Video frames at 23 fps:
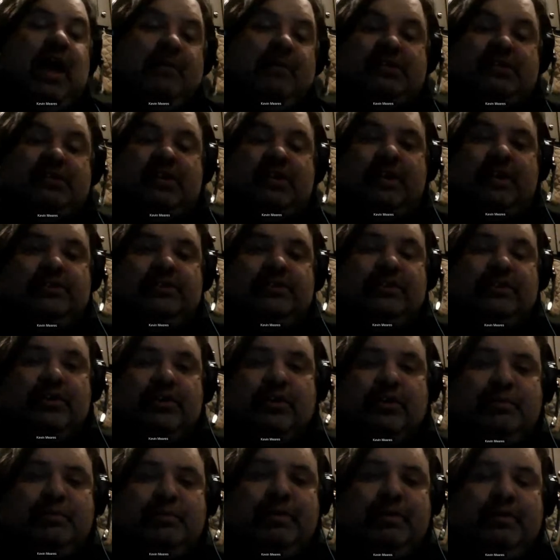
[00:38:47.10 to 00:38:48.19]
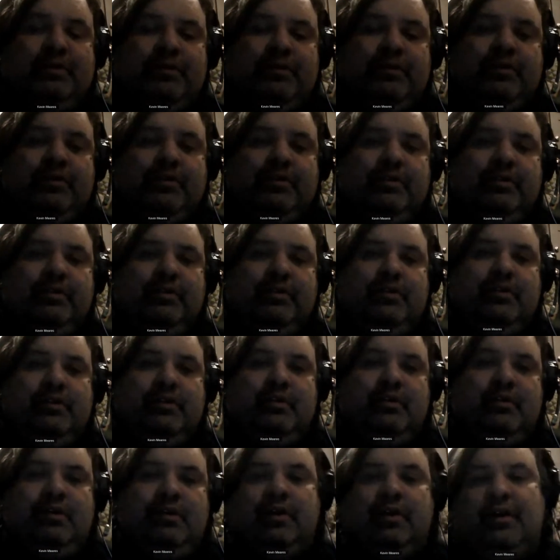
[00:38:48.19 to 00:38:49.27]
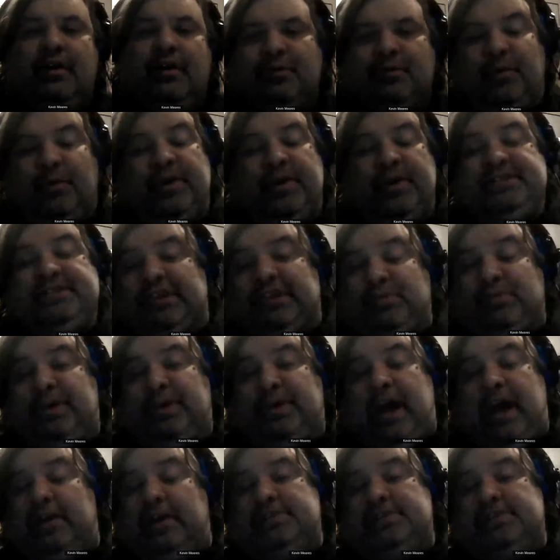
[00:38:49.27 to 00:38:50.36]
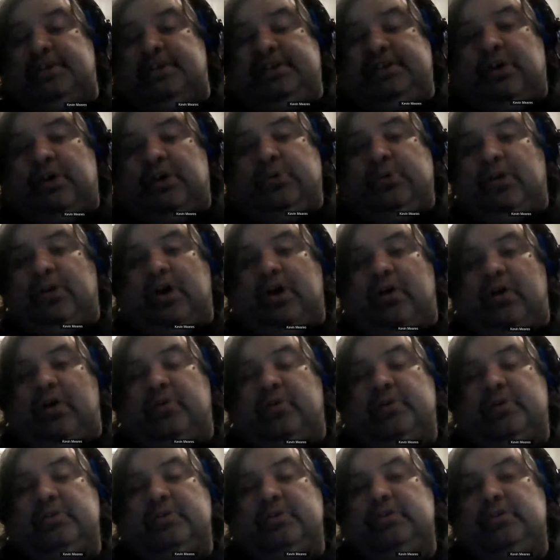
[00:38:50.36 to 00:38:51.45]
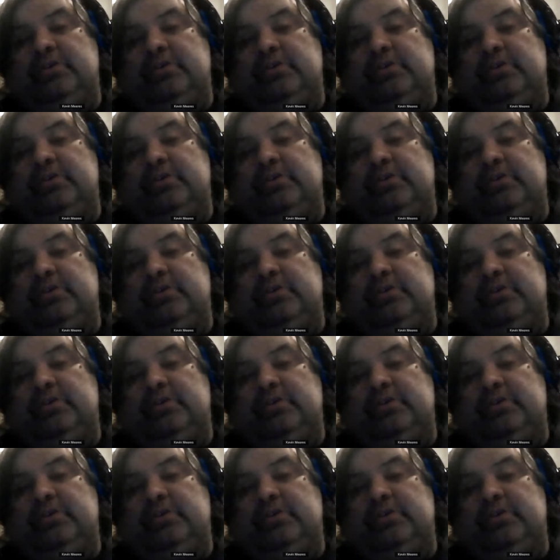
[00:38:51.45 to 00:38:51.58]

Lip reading: climate change in Europe for reasons we honestly don't know.